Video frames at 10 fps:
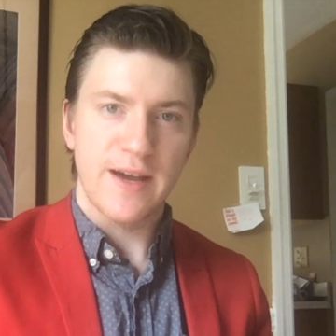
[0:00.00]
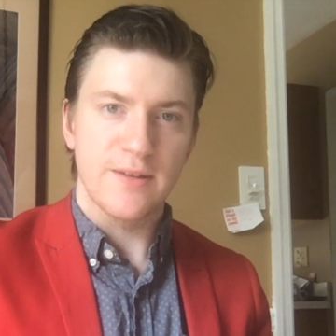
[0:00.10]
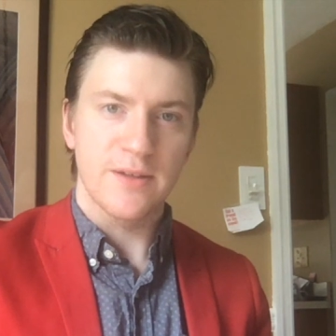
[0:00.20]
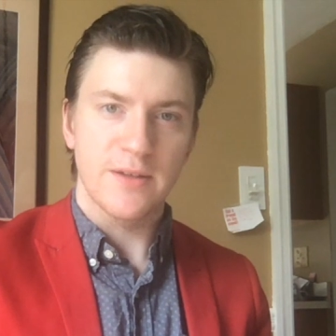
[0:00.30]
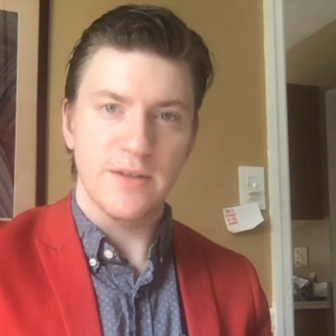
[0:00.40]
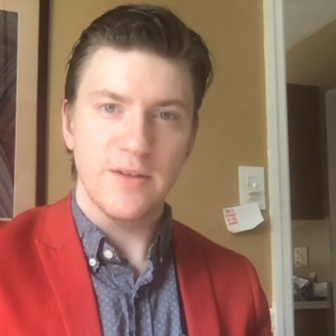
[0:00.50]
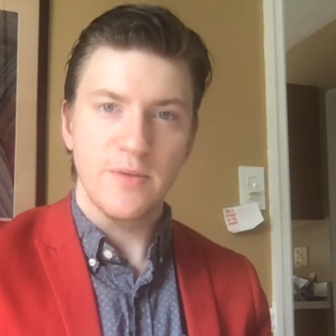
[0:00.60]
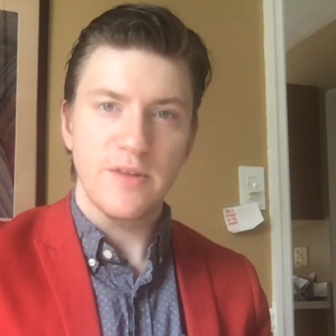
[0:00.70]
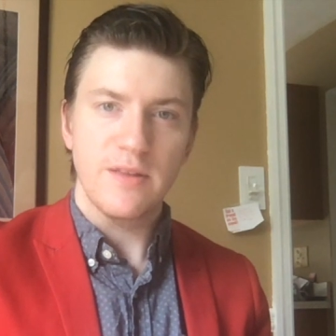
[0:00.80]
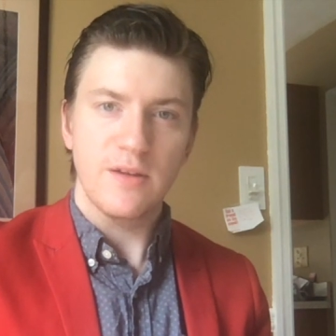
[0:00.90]
Gallagher here
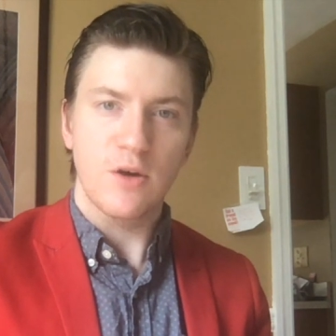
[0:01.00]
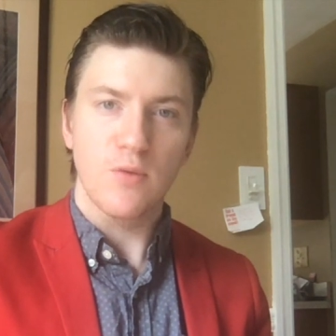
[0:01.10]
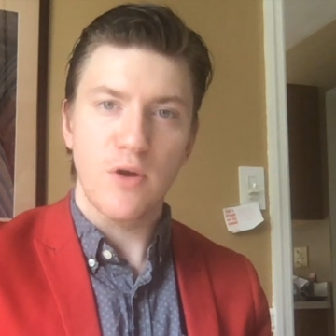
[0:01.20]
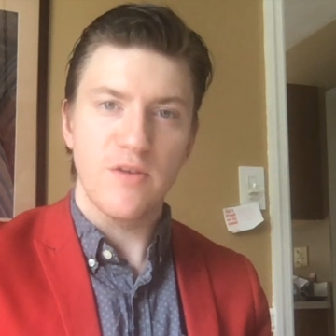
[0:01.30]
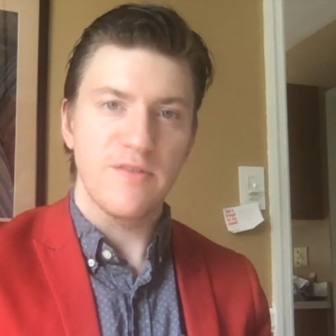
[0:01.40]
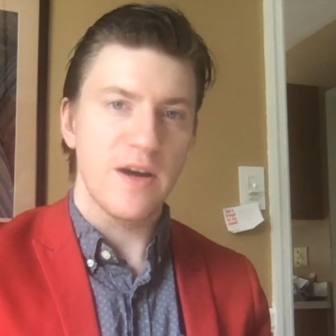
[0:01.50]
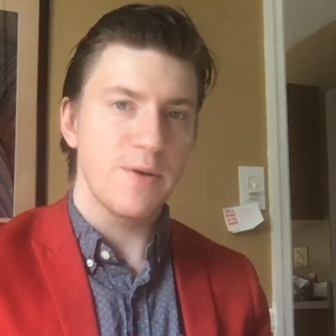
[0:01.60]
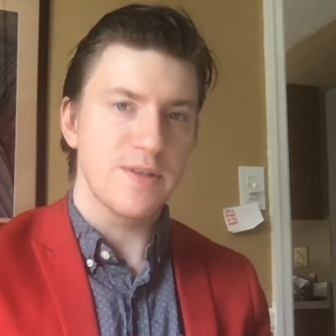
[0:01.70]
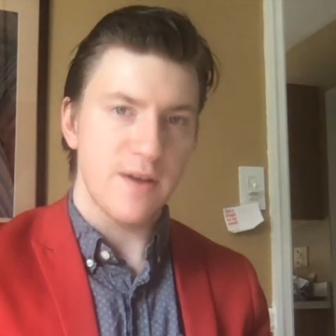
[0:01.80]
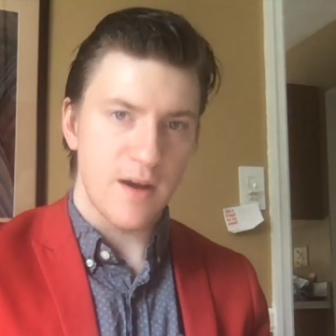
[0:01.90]
with the
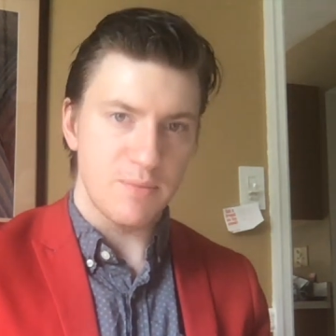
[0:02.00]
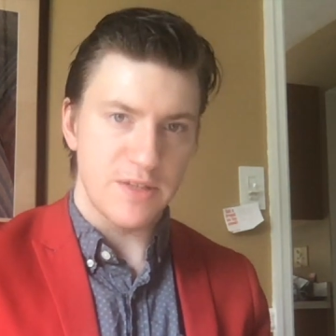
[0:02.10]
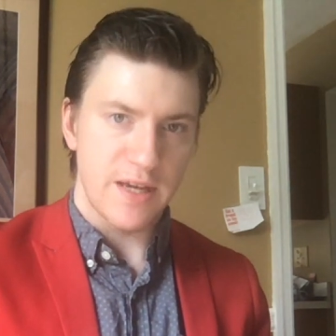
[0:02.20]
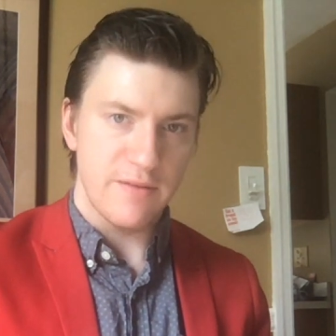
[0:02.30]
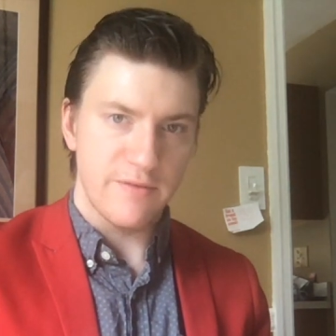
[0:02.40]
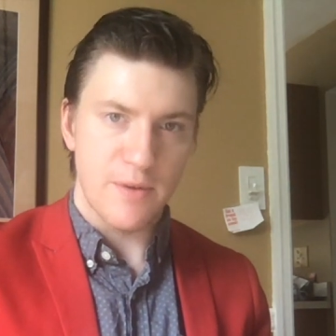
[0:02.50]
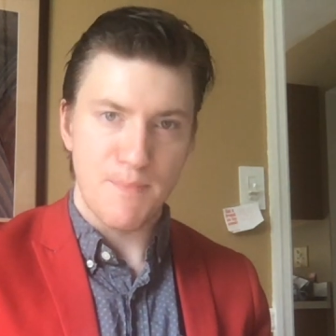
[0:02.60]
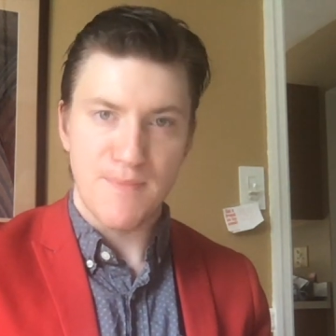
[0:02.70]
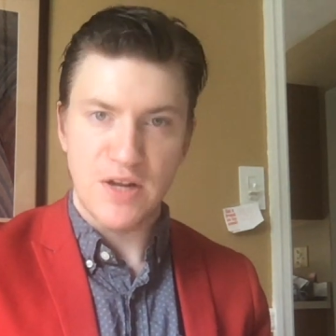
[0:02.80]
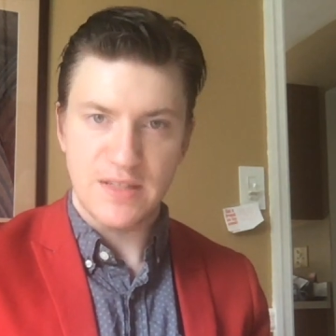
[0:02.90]
coronavirus update for
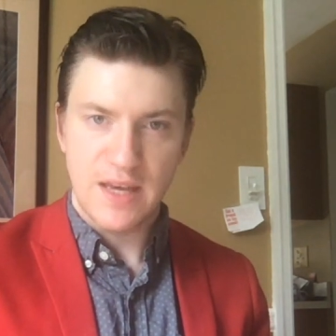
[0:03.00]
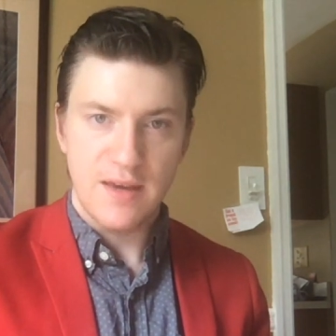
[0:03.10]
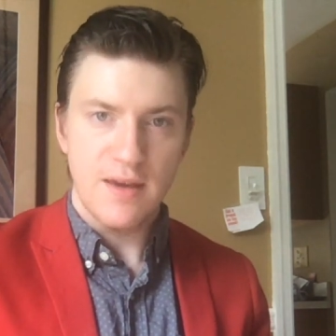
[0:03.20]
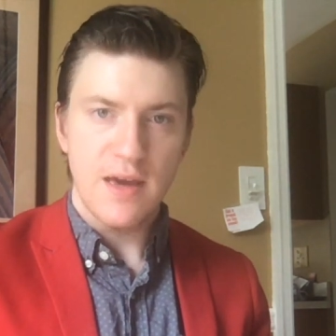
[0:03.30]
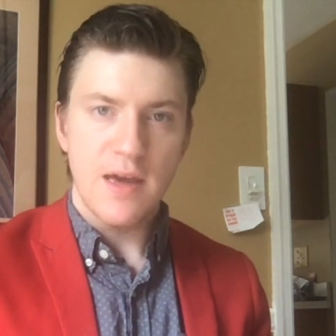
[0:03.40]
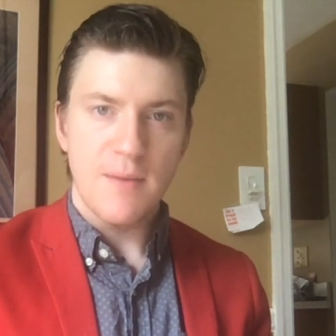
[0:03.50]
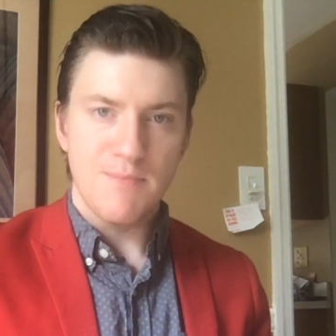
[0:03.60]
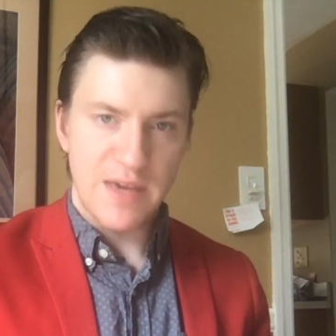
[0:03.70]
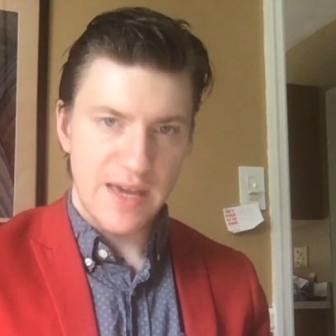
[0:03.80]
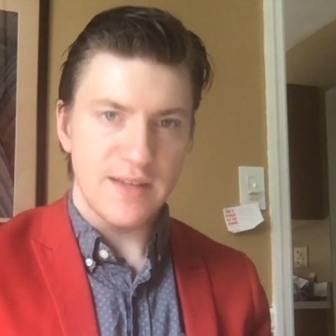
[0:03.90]
Monday,
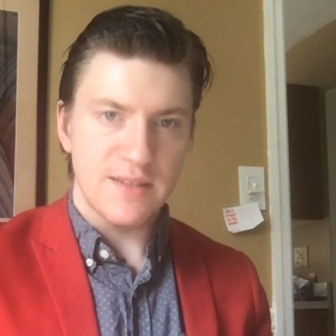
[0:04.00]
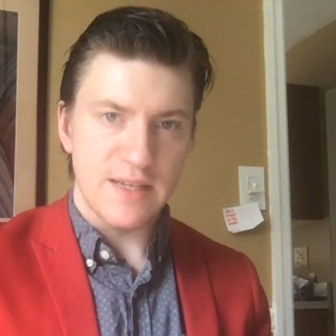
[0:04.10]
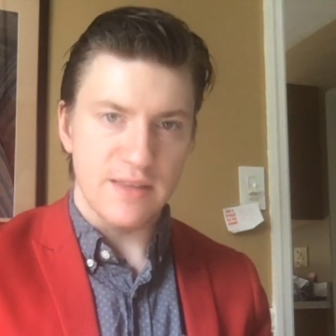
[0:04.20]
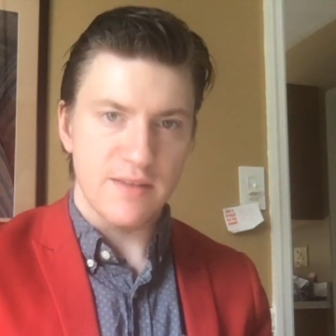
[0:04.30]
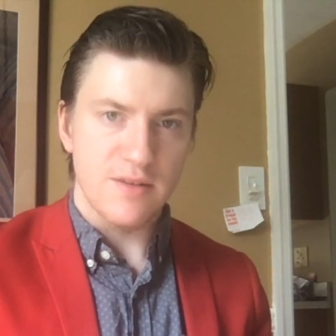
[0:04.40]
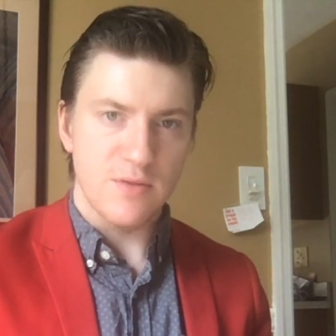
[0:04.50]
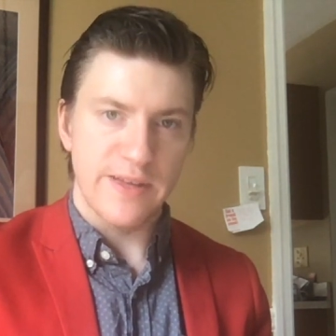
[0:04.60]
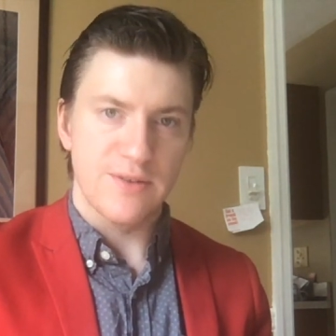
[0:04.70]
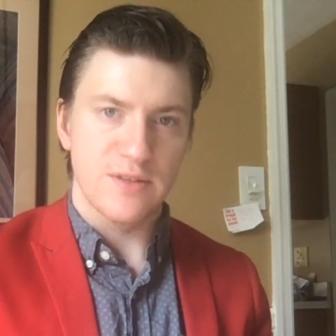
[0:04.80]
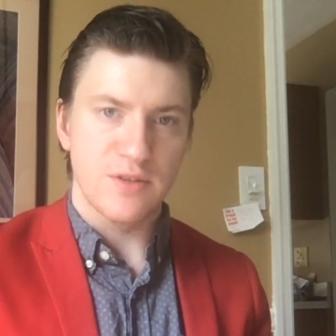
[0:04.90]
May 18th,
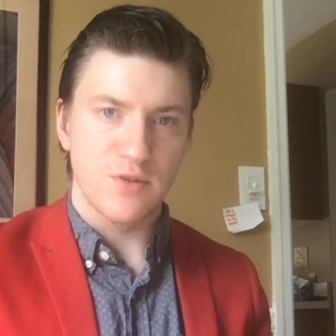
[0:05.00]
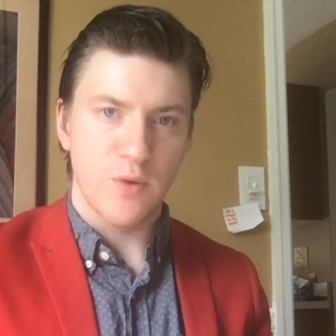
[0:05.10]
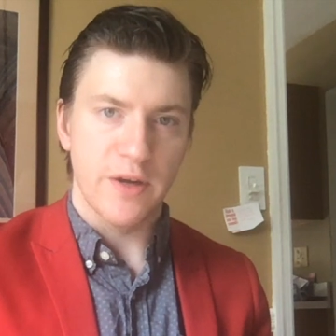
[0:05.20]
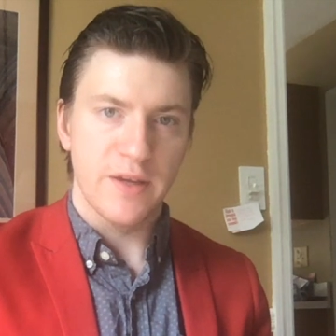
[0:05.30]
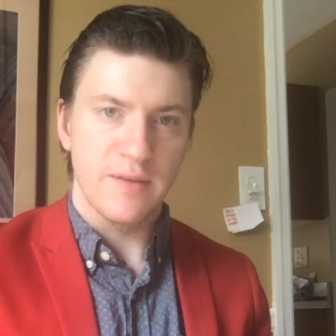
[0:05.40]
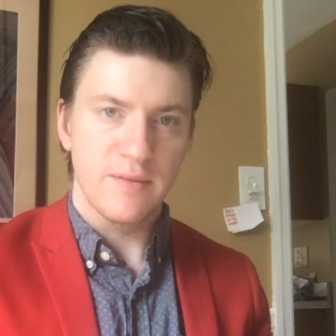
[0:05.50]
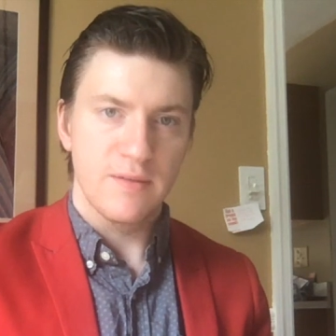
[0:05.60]
2020.